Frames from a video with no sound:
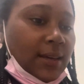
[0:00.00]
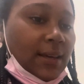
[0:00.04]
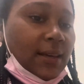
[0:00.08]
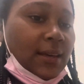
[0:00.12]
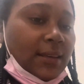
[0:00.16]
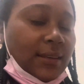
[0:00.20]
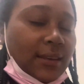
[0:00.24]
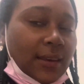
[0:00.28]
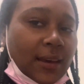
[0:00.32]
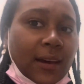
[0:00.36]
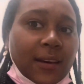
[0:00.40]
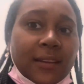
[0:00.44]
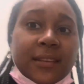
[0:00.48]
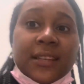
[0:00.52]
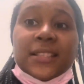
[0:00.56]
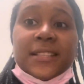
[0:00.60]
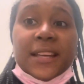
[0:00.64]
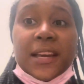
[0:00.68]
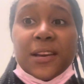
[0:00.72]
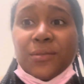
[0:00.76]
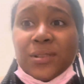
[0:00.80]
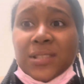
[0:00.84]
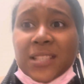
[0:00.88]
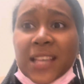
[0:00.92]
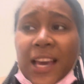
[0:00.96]
yeah, the day
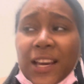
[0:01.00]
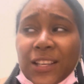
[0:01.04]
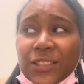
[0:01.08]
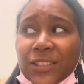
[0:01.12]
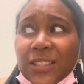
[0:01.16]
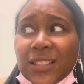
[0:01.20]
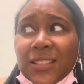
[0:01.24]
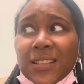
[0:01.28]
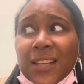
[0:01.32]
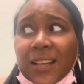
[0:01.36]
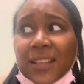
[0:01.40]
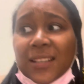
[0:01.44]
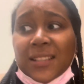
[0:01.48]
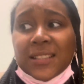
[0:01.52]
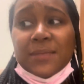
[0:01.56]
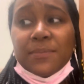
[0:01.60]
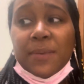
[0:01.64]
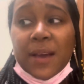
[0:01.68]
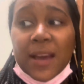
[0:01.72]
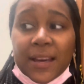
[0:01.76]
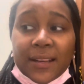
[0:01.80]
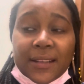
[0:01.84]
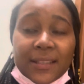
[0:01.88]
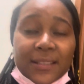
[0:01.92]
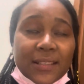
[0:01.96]
was actually not as
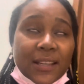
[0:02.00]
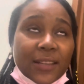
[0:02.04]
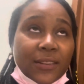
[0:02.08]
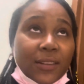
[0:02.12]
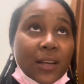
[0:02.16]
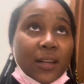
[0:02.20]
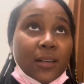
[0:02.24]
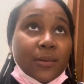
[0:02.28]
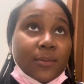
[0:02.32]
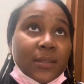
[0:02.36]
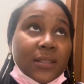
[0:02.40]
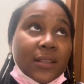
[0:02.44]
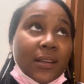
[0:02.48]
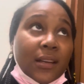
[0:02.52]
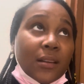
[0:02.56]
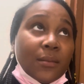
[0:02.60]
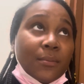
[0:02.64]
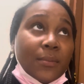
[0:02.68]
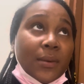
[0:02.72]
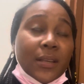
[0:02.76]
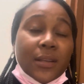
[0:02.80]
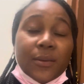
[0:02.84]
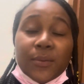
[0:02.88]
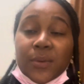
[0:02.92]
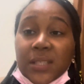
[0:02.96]
bad as I thought it was going to
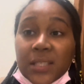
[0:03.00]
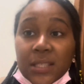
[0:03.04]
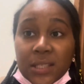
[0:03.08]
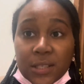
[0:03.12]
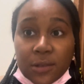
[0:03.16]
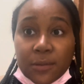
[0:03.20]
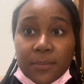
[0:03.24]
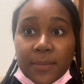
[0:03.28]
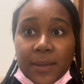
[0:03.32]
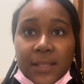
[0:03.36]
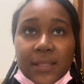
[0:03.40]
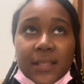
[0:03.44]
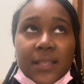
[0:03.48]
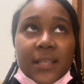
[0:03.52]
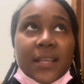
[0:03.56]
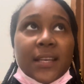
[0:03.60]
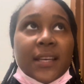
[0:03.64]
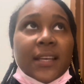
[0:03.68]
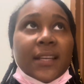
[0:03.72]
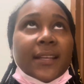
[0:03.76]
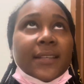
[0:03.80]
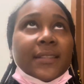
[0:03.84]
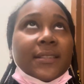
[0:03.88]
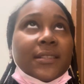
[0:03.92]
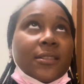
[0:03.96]
be. It was still busy,
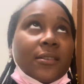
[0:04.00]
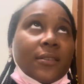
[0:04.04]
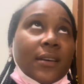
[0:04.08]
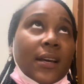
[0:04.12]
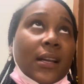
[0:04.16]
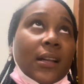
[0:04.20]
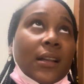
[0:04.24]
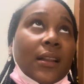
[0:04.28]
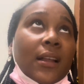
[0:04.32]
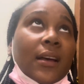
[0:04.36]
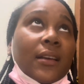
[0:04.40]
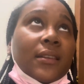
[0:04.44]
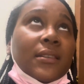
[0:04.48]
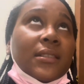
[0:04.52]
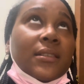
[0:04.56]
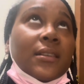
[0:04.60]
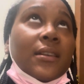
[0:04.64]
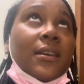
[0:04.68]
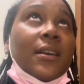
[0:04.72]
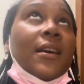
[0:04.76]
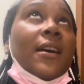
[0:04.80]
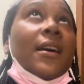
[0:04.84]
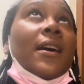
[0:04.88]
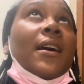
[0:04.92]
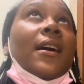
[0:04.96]
and I still had a lot
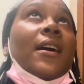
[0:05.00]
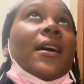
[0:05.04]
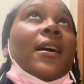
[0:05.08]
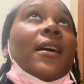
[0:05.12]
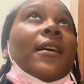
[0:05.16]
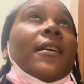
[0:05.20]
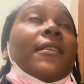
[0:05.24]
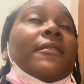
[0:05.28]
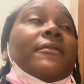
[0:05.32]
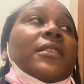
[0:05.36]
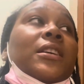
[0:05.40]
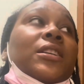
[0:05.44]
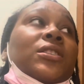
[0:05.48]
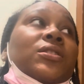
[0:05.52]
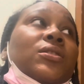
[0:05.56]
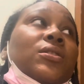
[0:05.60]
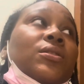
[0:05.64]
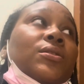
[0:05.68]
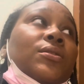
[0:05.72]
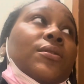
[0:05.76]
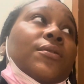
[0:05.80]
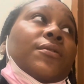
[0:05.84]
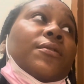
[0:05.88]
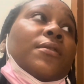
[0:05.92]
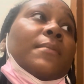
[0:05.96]
of things to
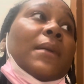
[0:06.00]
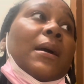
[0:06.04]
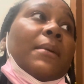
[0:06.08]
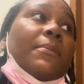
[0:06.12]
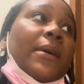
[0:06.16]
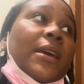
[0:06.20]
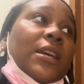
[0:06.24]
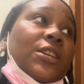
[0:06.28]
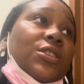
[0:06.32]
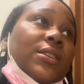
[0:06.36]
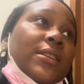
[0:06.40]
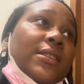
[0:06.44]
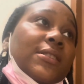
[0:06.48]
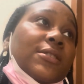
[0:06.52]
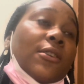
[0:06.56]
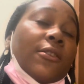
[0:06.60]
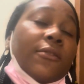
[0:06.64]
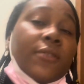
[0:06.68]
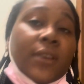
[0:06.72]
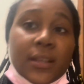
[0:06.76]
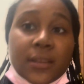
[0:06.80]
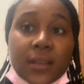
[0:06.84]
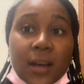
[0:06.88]
do for my patients over at the